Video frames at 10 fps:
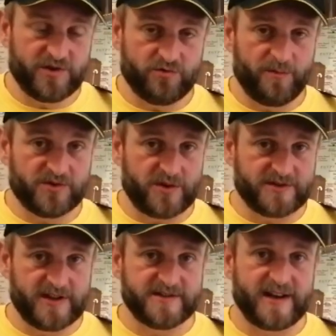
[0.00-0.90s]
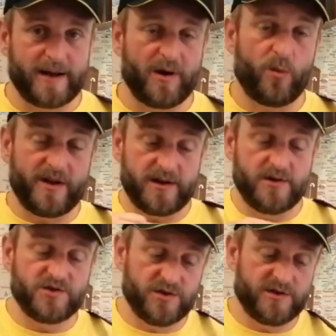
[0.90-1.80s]
which rumbles on to this day about whether
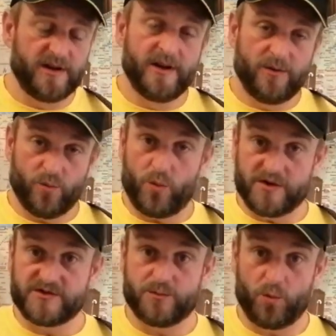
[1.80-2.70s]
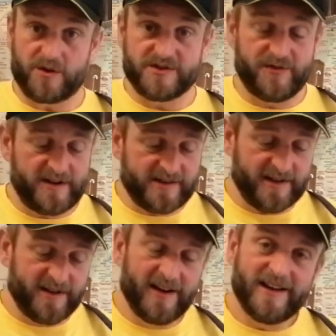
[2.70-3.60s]
you should once
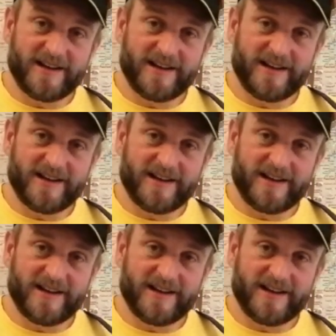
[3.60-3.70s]
fitted,